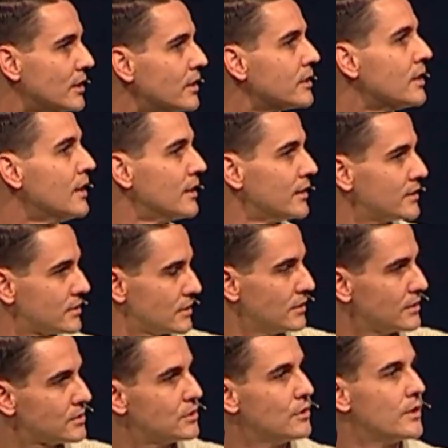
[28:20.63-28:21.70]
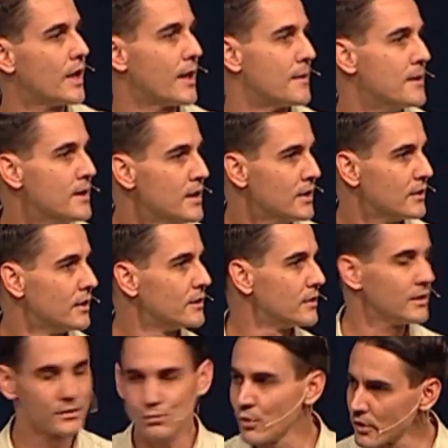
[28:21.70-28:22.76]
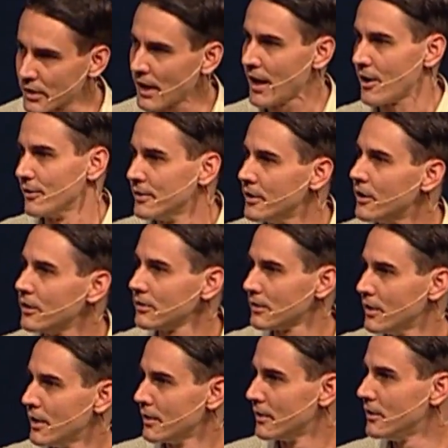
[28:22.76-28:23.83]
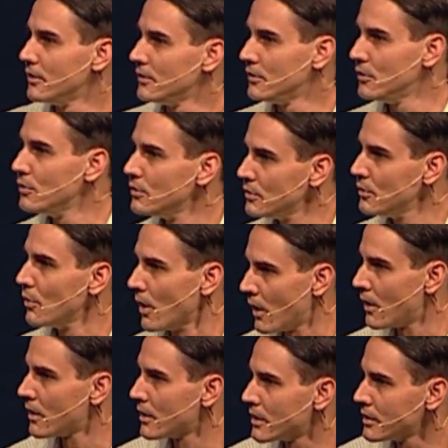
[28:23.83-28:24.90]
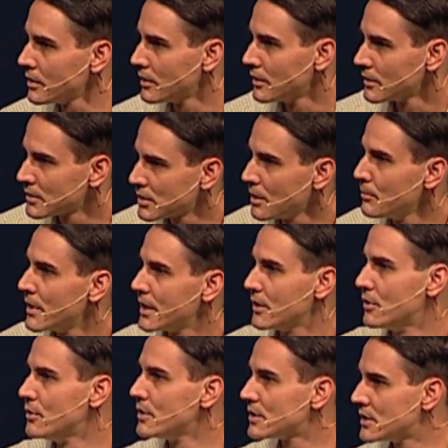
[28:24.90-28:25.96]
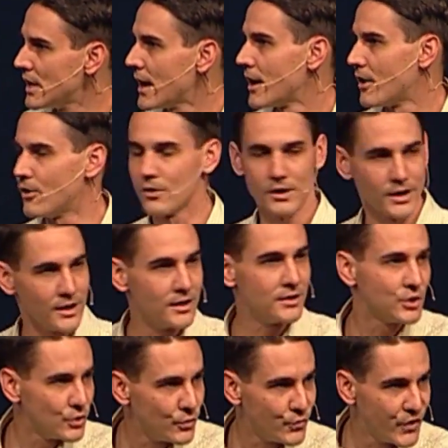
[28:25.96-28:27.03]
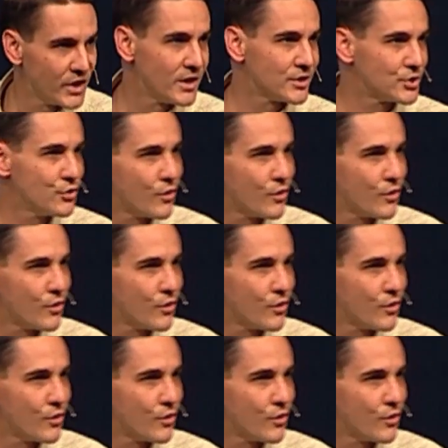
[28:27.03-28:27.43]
Let, let's let's do that. Let, us work out. You know, you, you you are somebody who is now into fitness.